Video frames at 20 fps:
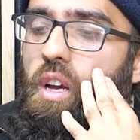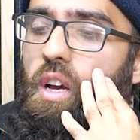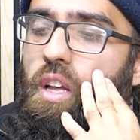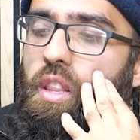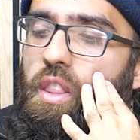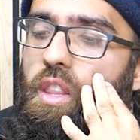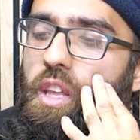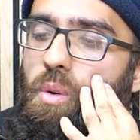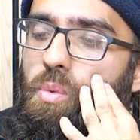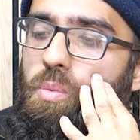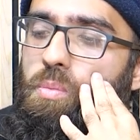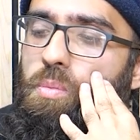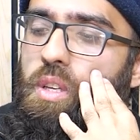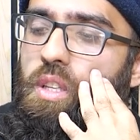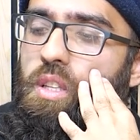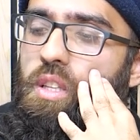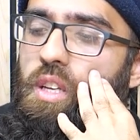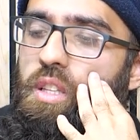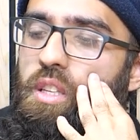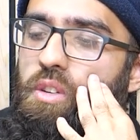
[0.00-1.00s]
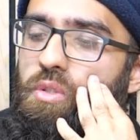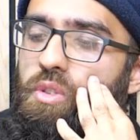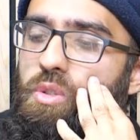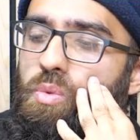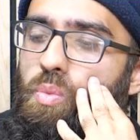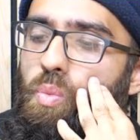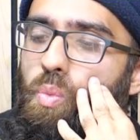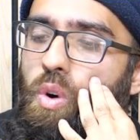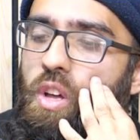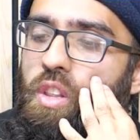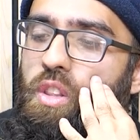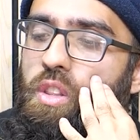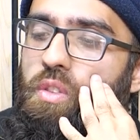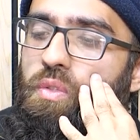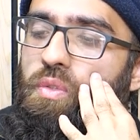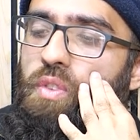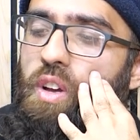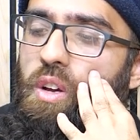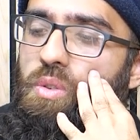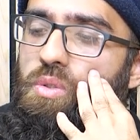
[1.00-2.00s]
And that would mean that there is
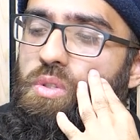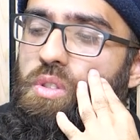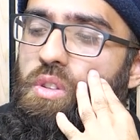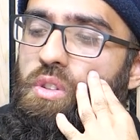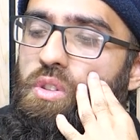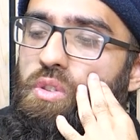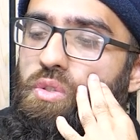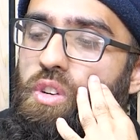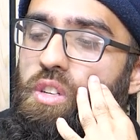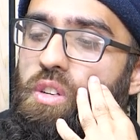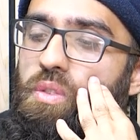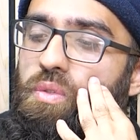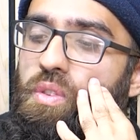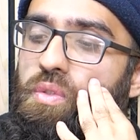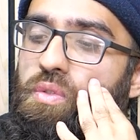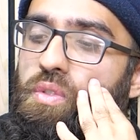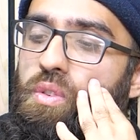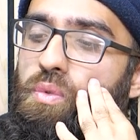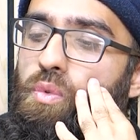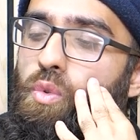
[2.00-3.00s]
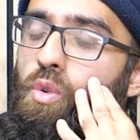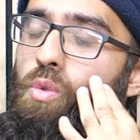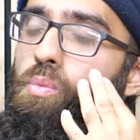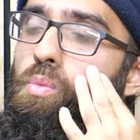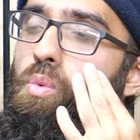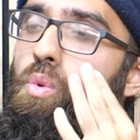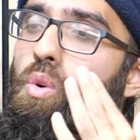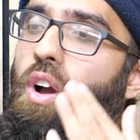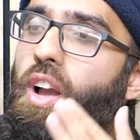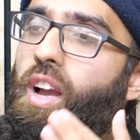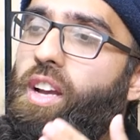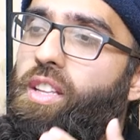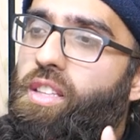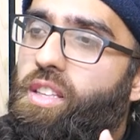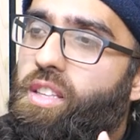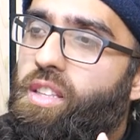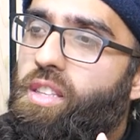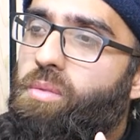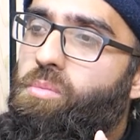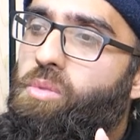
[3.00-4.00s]
1,354 more
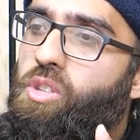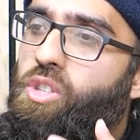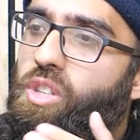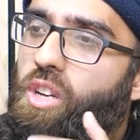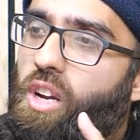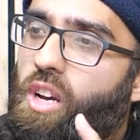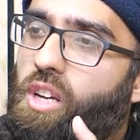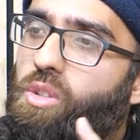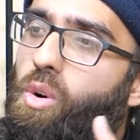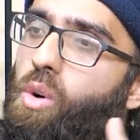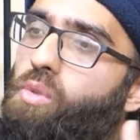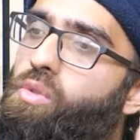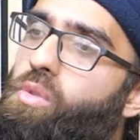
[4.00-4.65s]
hadith in Mishkāt over